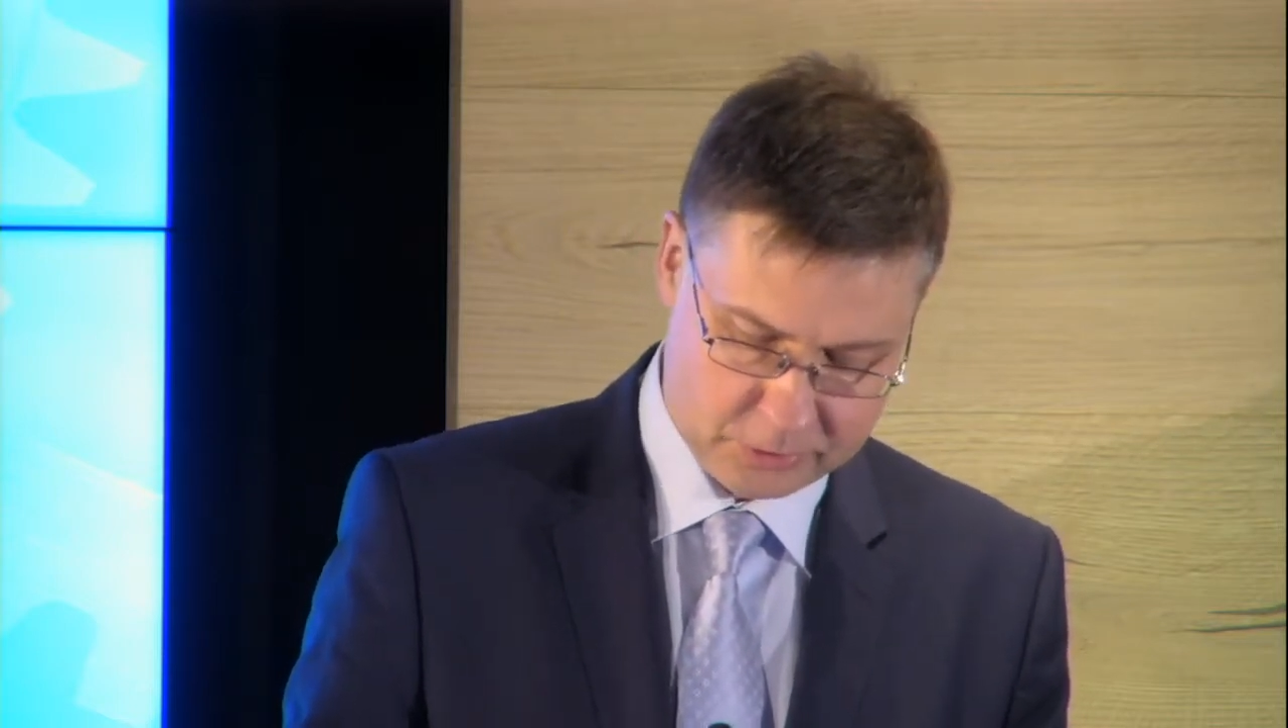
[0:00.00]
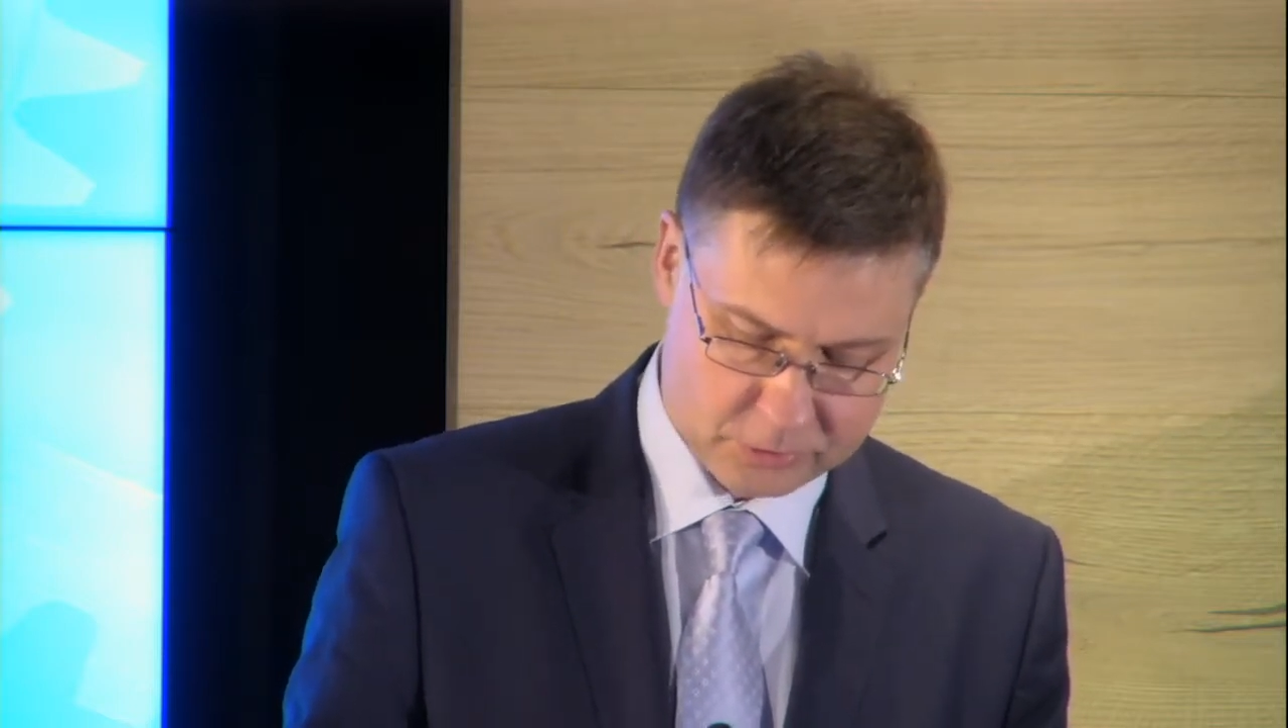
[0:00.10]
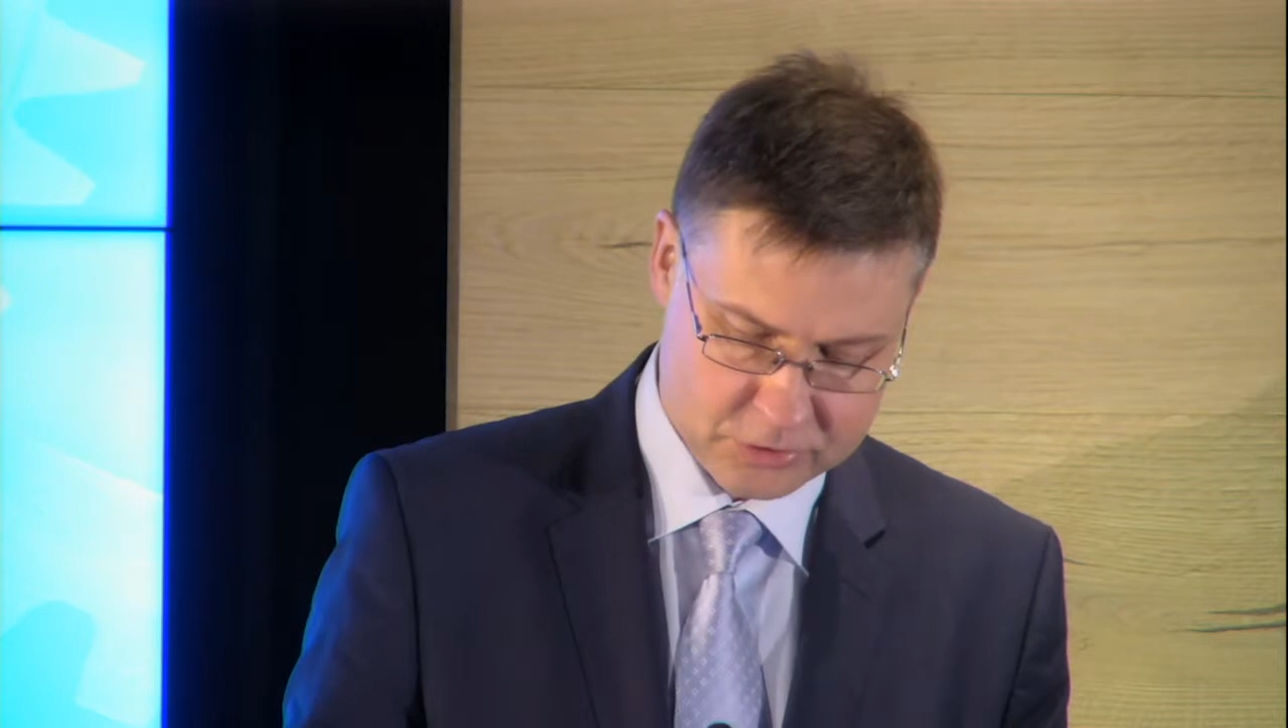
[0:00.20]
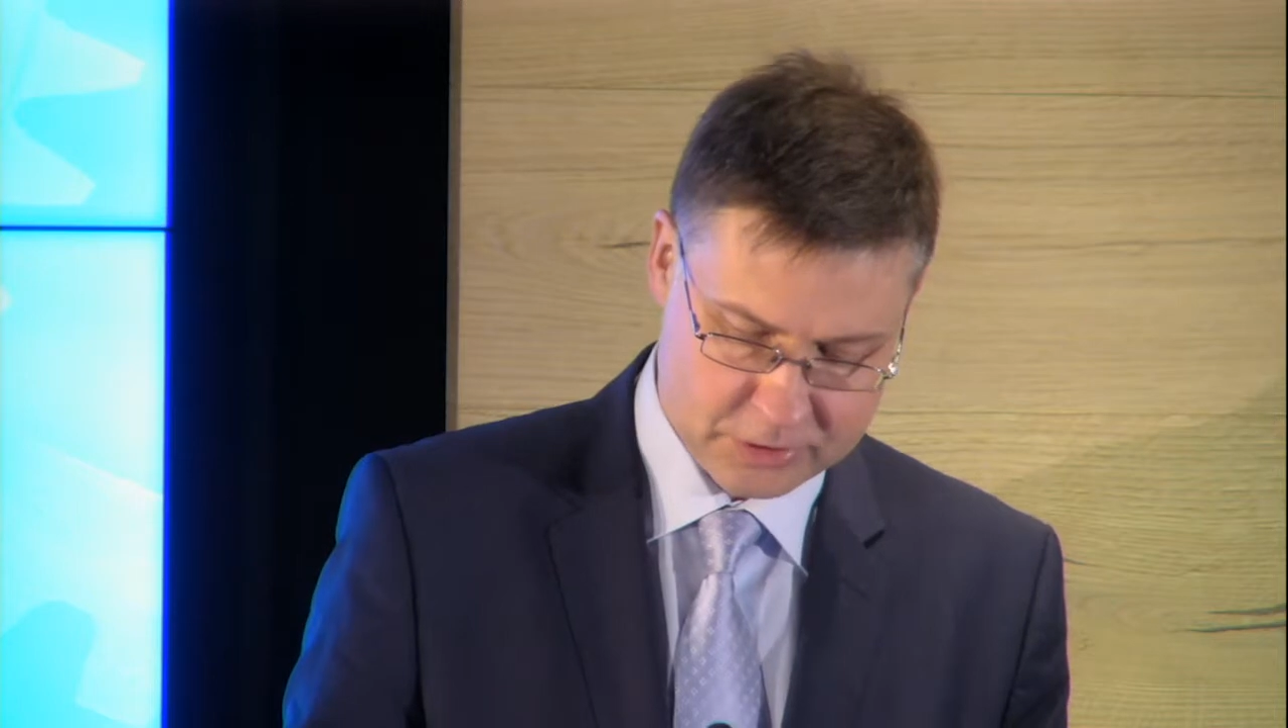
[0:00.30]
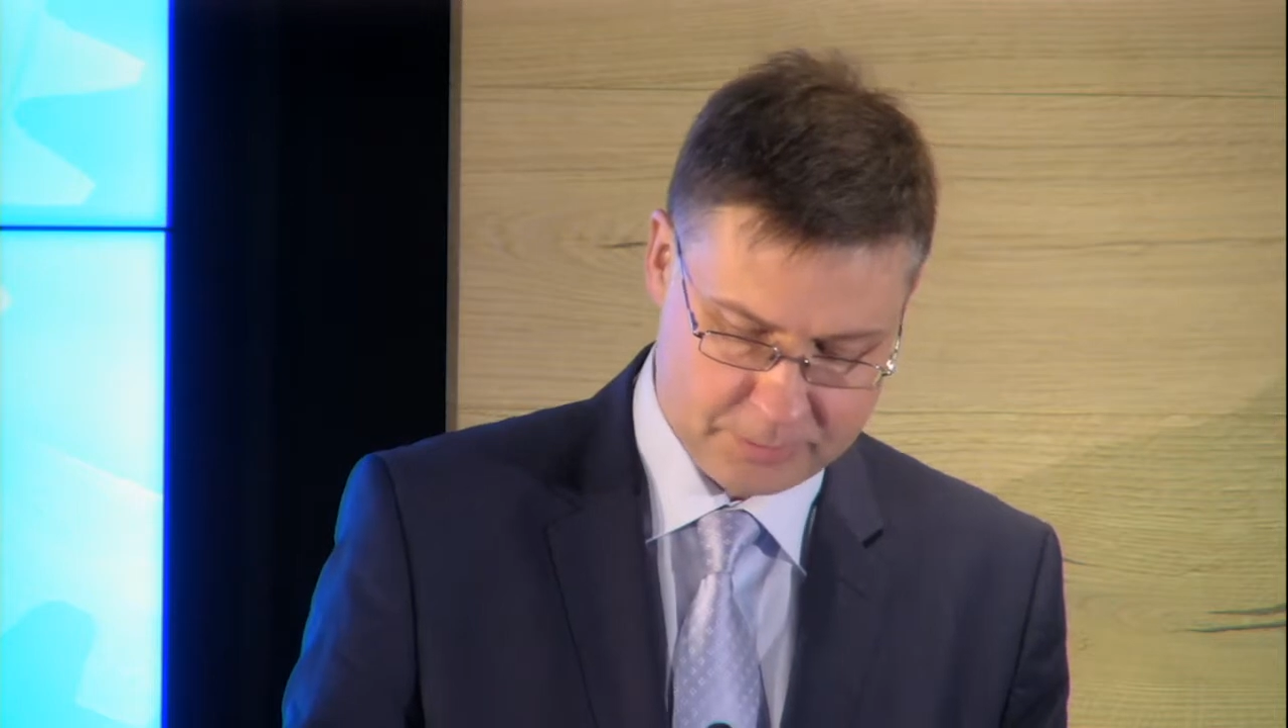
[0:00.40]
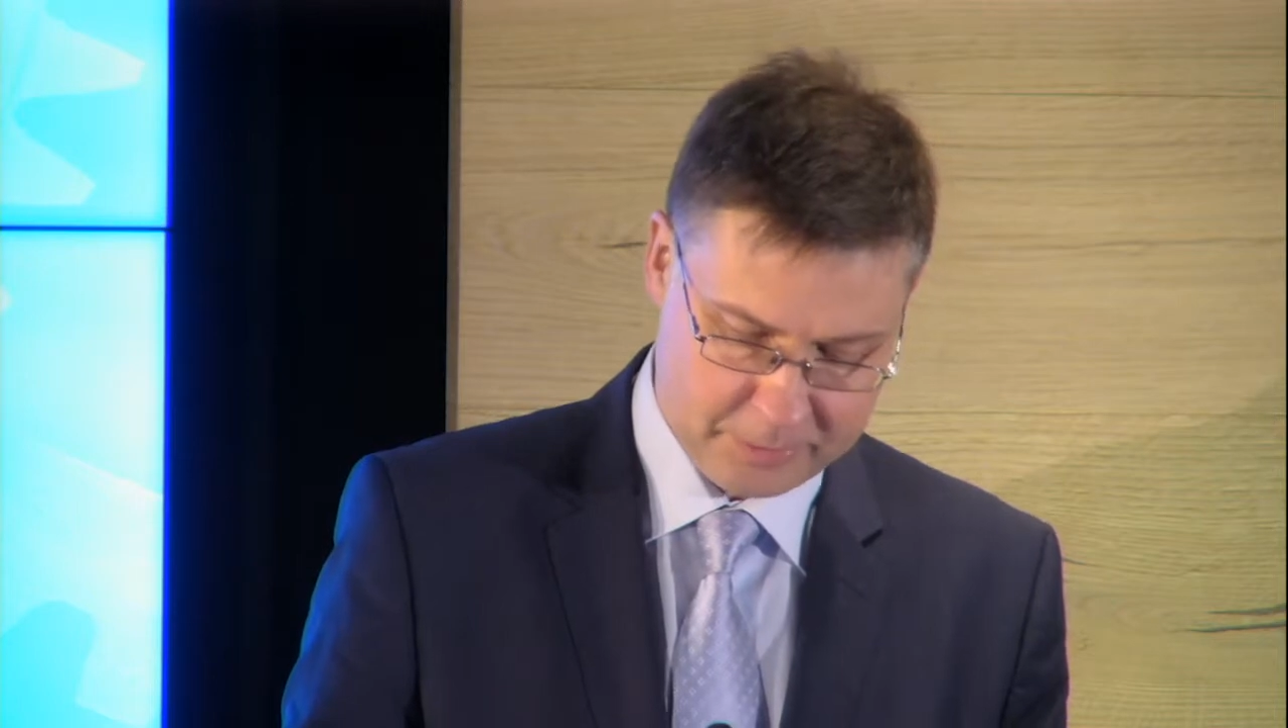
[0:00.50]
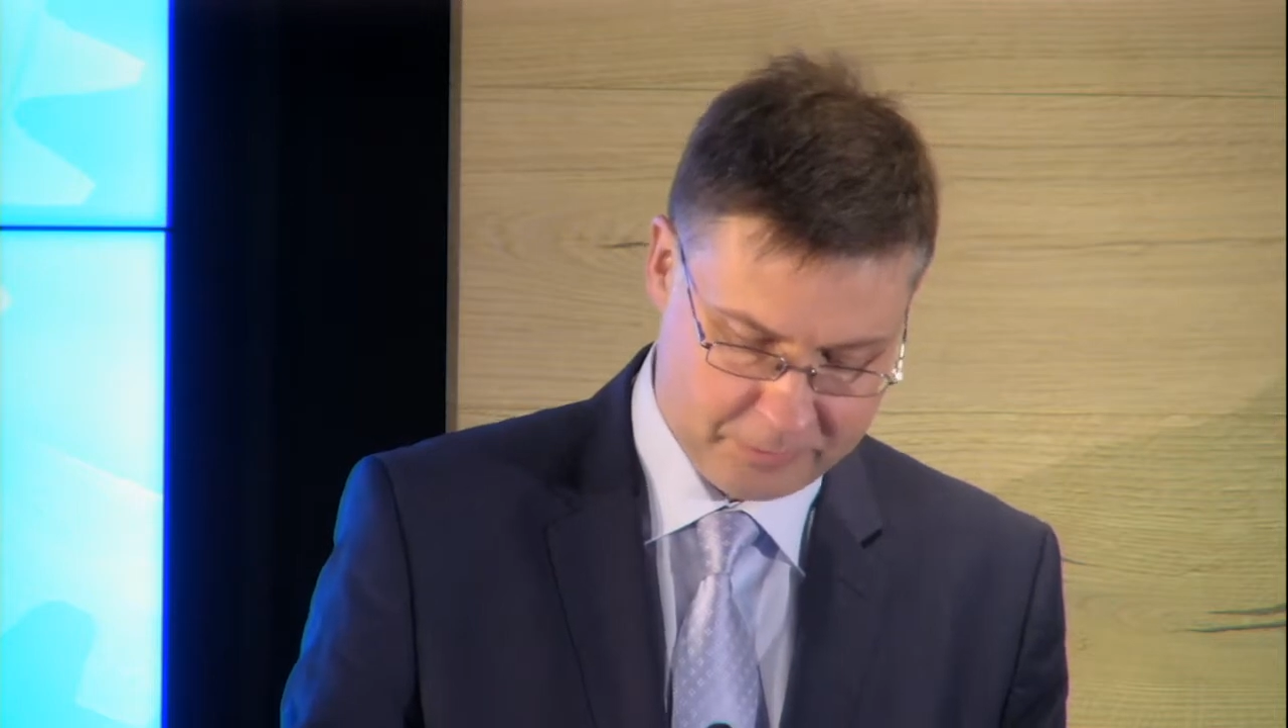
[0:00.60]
to their PEP